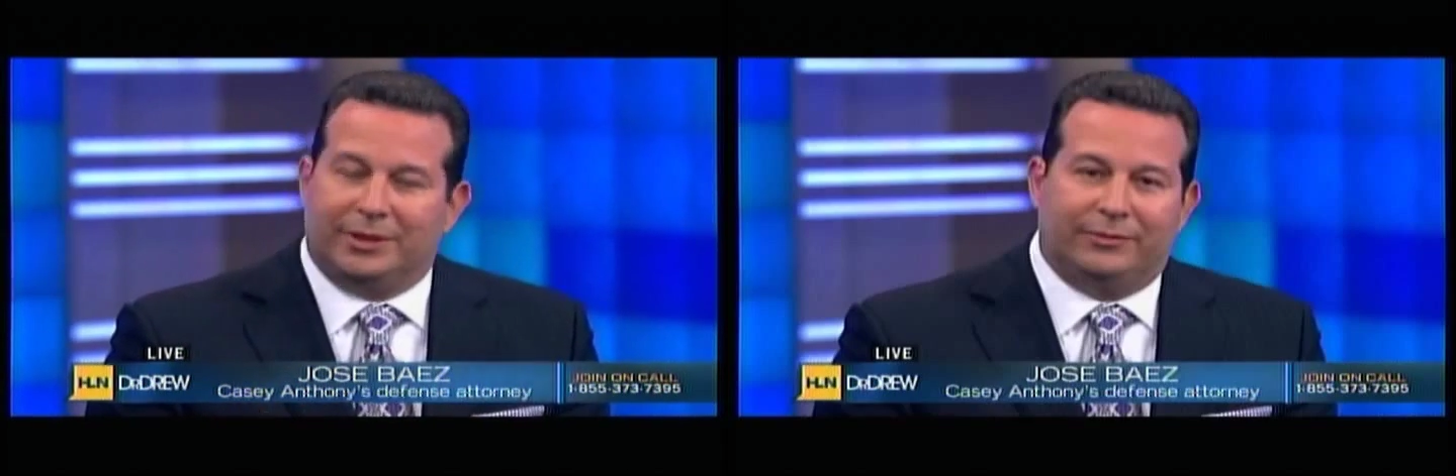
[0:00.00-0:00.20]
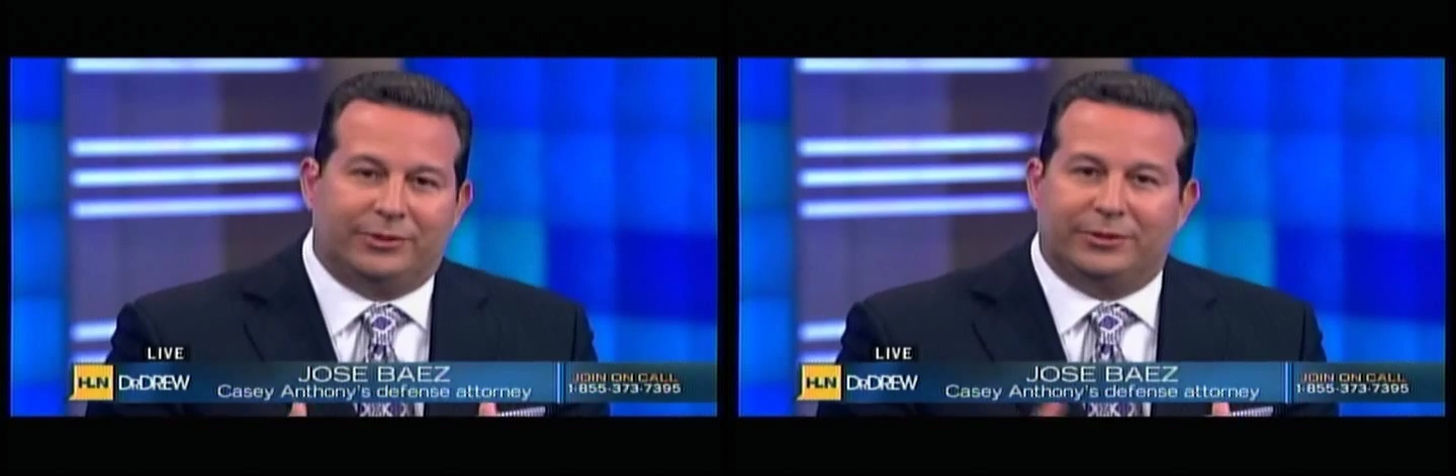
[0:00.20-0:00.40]

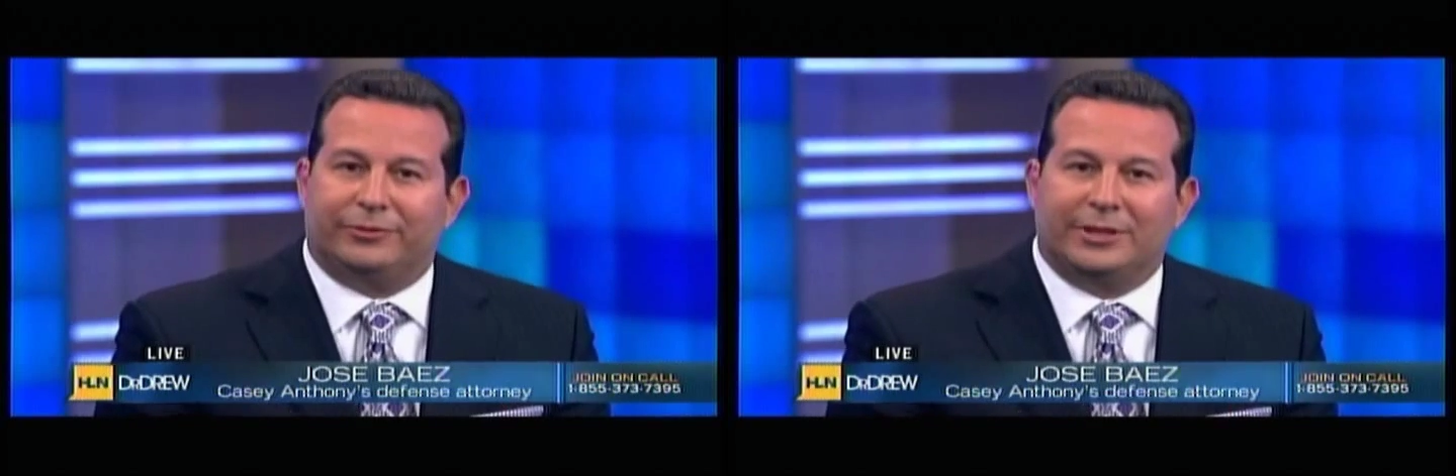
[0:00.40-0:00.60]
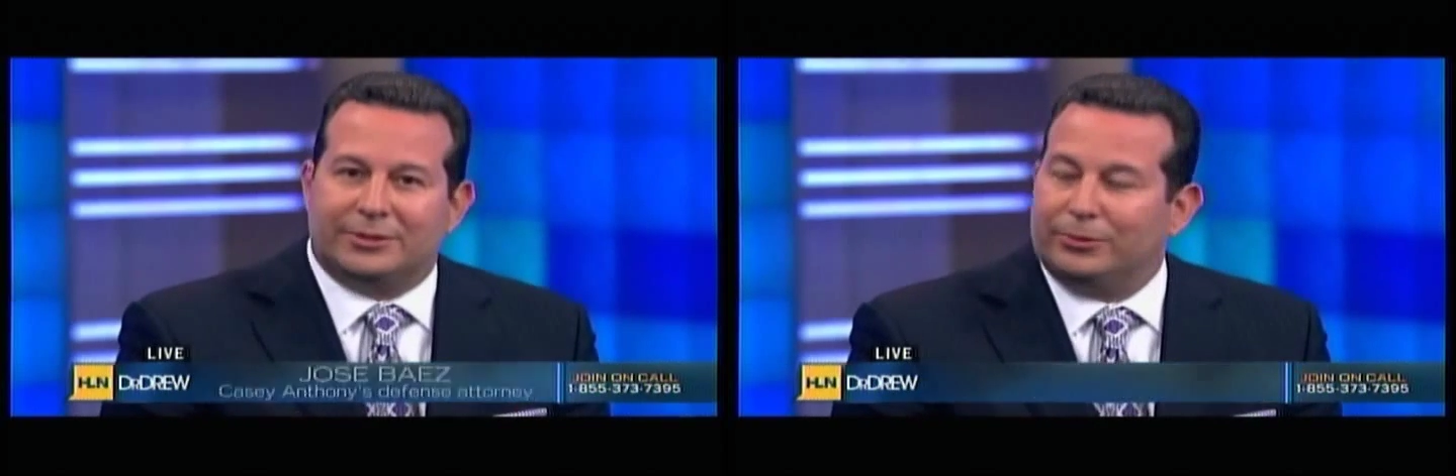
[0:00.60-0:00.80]
If the
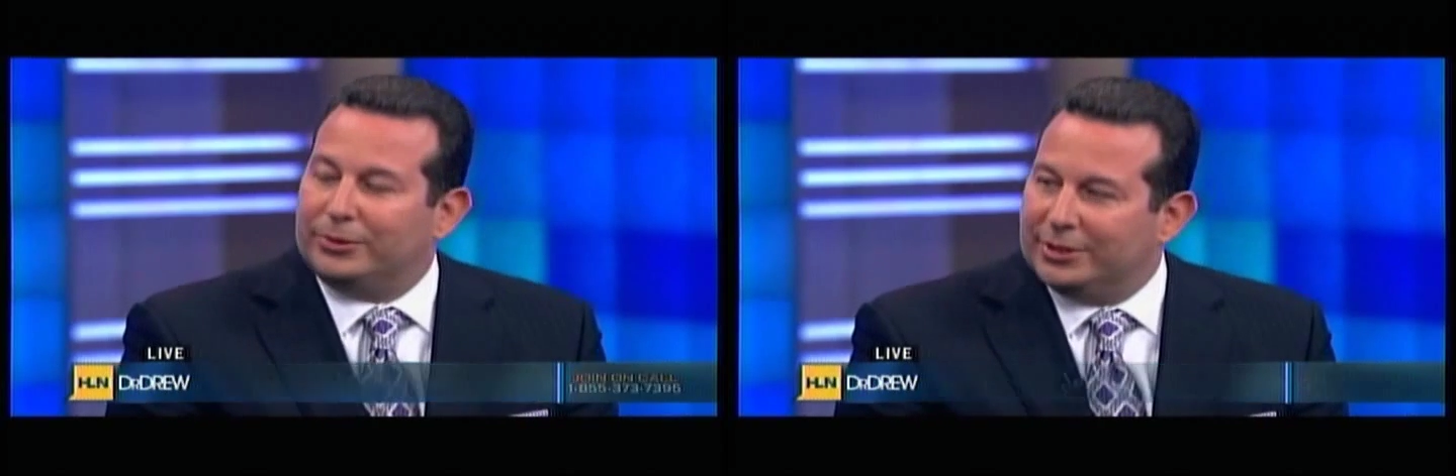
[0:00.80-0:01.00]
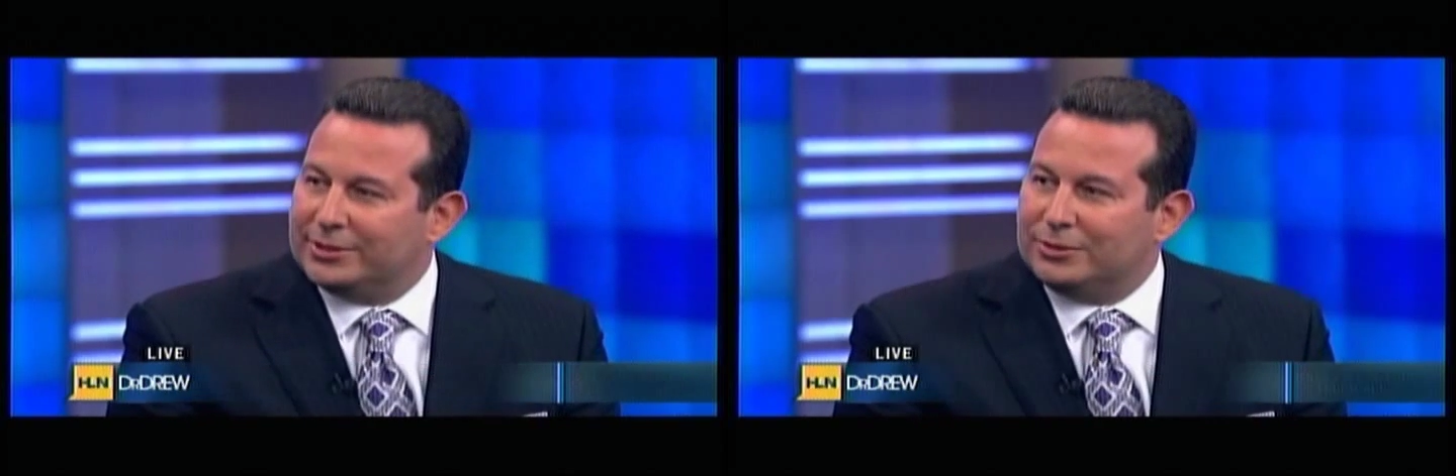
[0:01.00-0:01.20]
defense
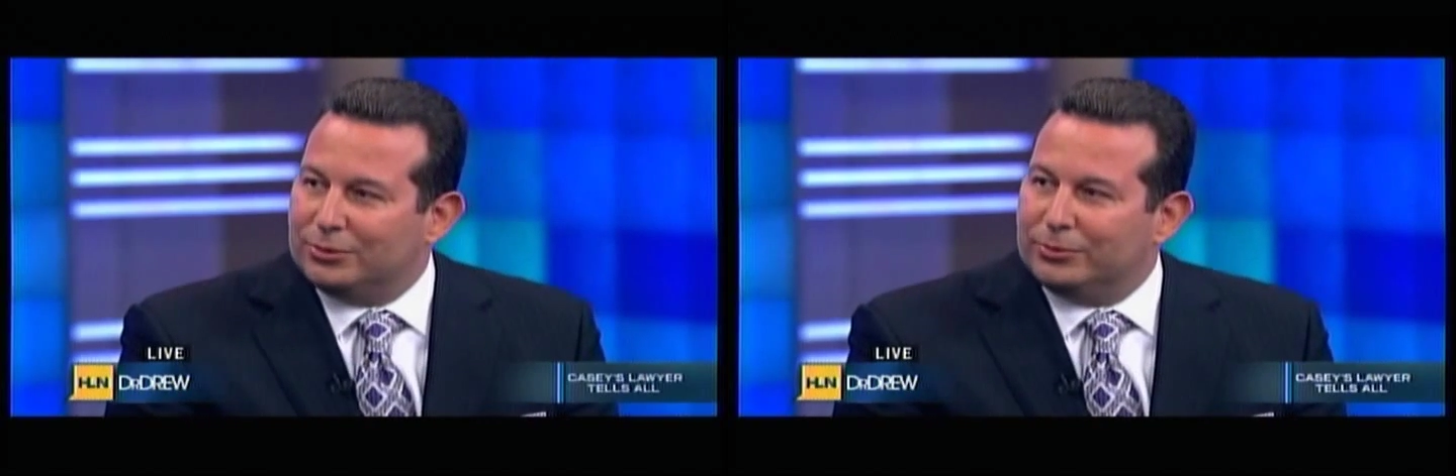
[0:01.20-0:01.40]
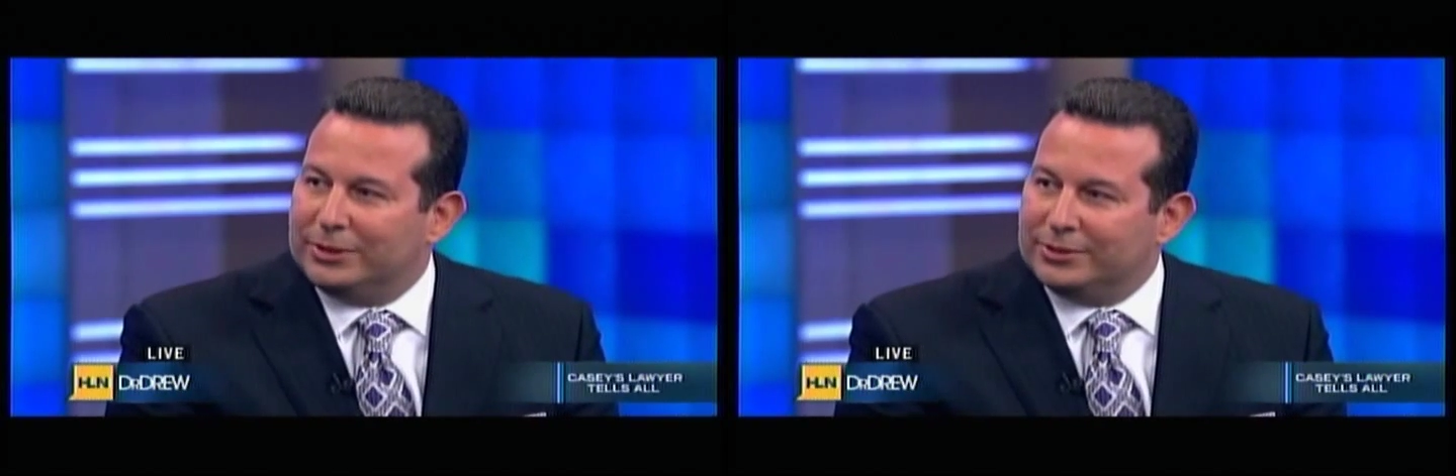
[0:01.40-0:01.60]
lawyer doesn't
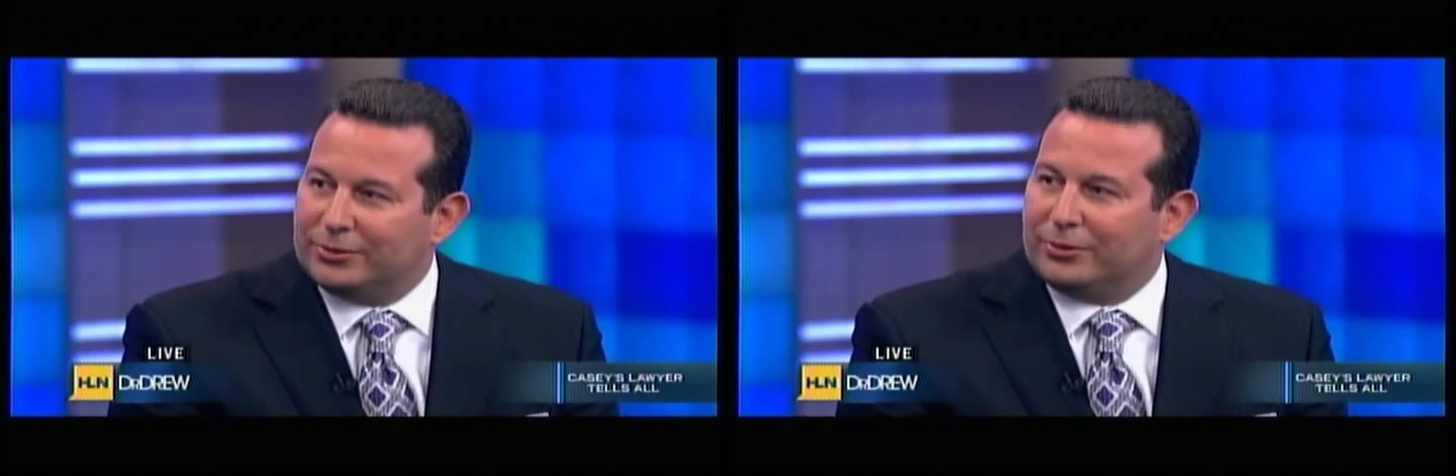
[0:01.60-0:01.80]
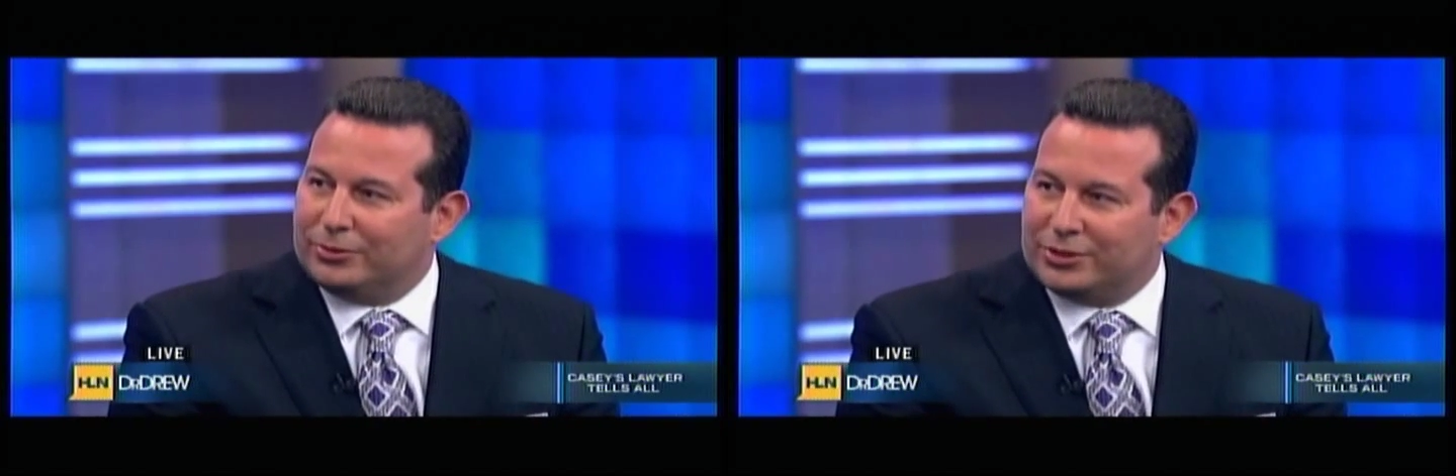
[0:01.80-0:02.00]
do
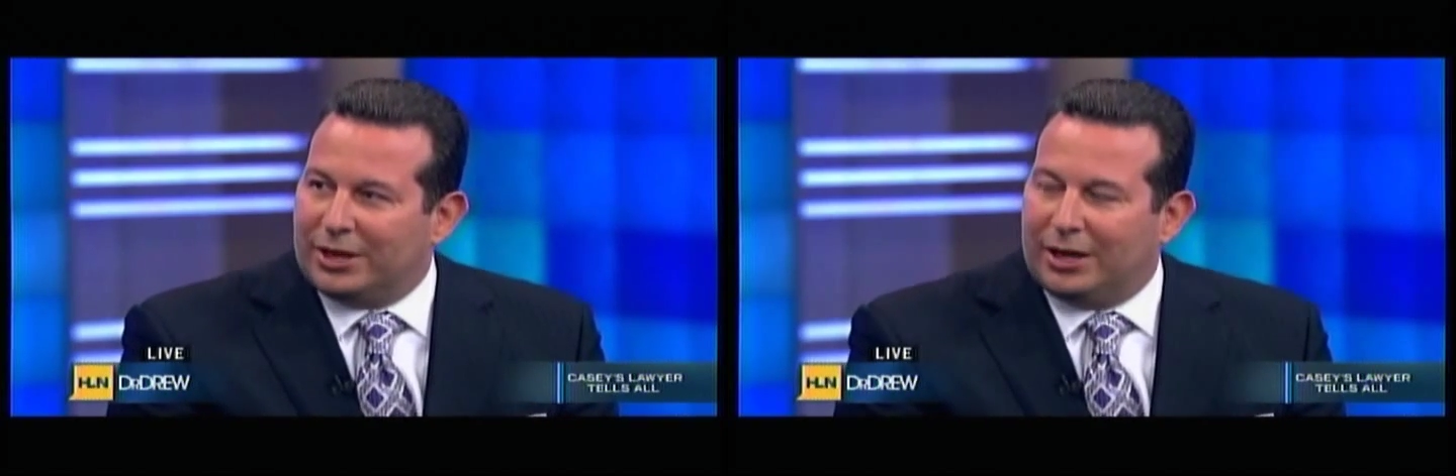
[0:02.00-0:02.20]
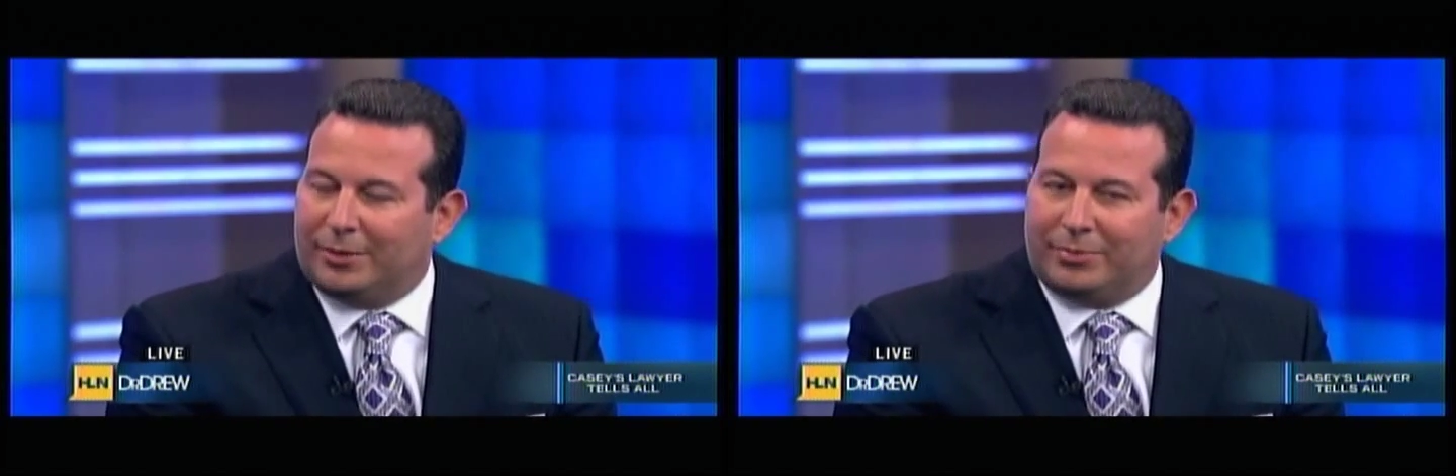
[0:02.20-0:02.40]
his or her
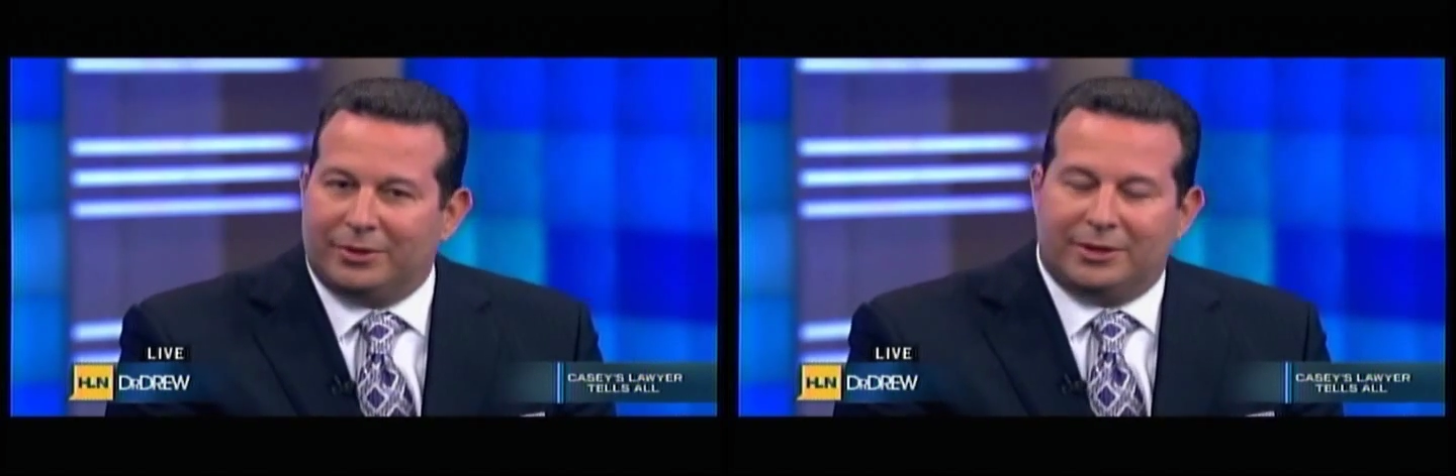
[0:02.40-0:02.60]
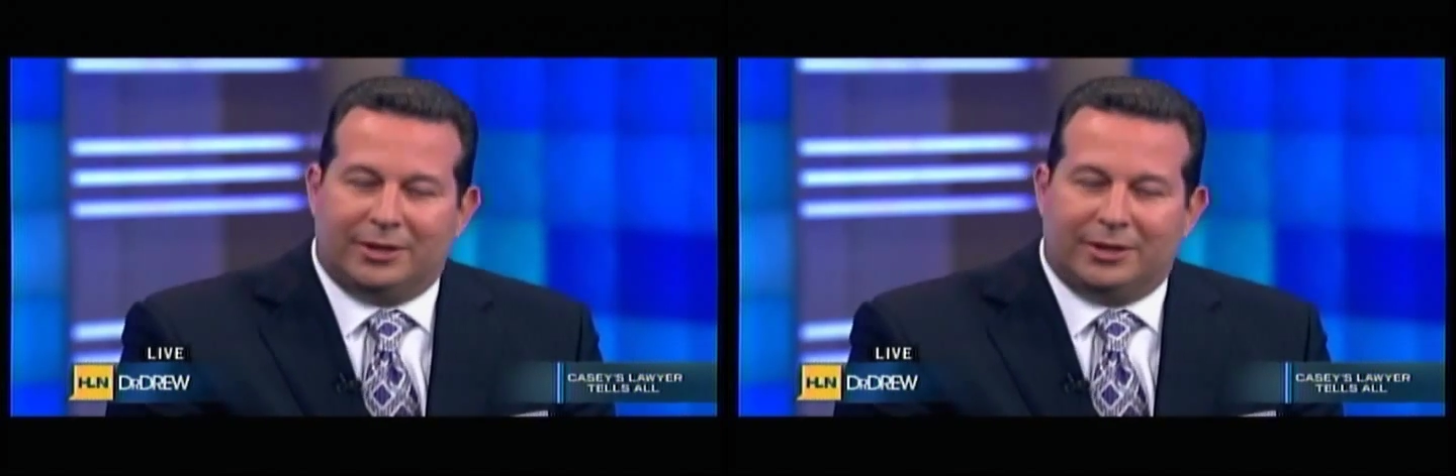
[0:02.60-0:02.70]
job,